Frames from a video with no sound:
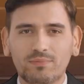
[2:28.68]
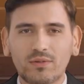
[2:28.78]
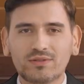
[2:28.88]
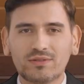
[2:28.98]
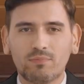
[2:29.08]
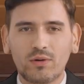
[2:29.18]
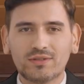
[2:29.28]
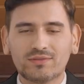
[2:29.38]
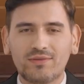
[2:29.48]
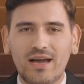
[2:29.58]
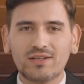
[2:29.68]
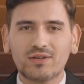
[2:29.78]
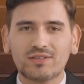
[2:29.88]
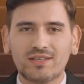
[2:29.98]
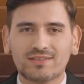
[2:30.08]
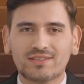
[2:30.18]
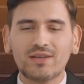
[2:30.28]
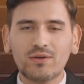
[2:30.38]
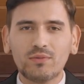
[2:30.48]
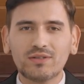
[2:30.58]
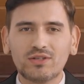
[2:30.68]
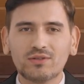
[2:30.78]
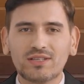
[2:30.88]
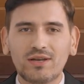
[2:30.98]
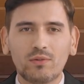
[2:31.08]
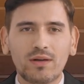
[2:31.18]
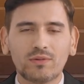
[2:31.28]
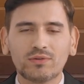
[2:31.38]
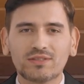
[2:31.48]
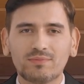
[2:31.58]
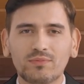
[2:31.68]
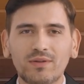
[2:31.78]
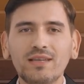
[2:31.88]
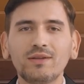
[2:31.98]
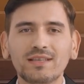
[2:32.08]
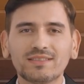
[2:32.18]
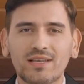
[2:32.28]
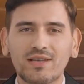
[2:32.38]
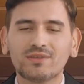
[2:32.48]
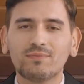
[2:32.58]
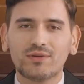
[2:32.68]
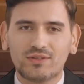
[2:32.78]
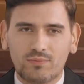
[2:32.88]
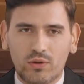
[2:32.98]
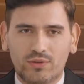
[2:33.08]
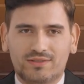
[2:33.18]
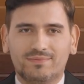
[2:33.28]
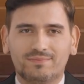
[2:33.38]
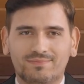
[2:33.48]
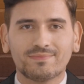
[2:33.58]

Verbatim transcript: The most important factor to consider when choosing a web hosting provider is customer support.